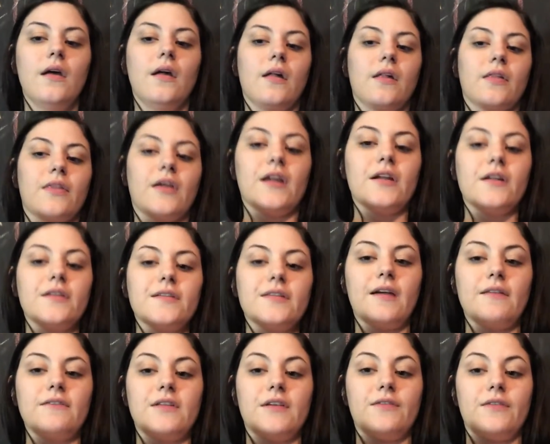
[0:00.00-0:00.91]
Letters
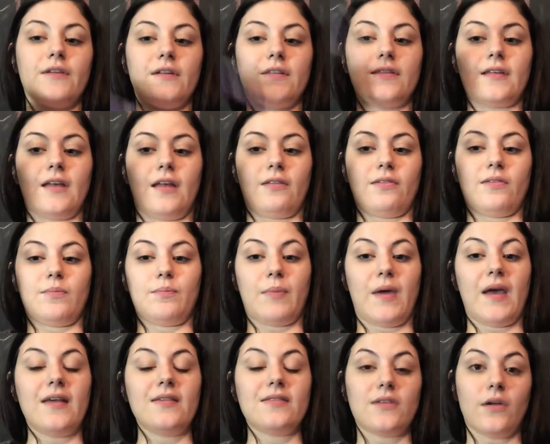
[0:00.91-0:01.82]
have different sounds
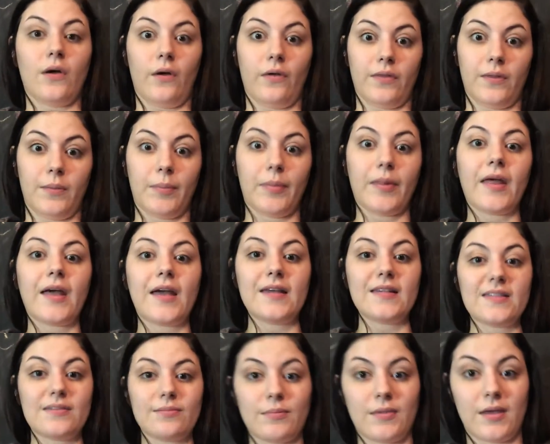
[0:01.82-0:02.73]
based on the
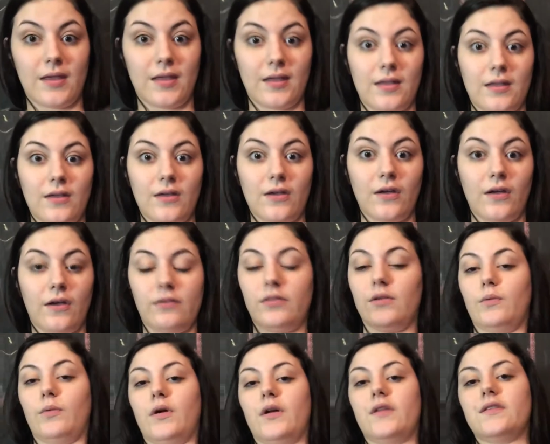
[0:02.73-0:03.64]
placement of
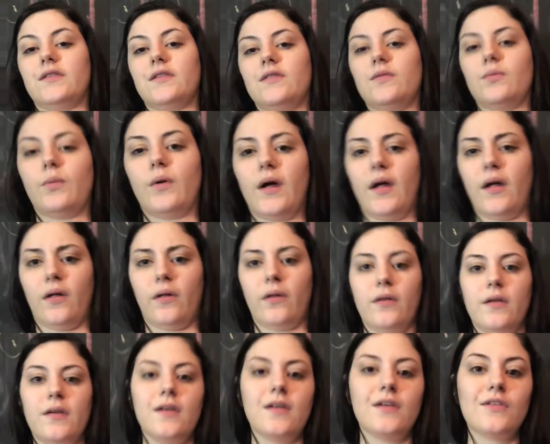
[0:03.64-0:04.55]
the words as well.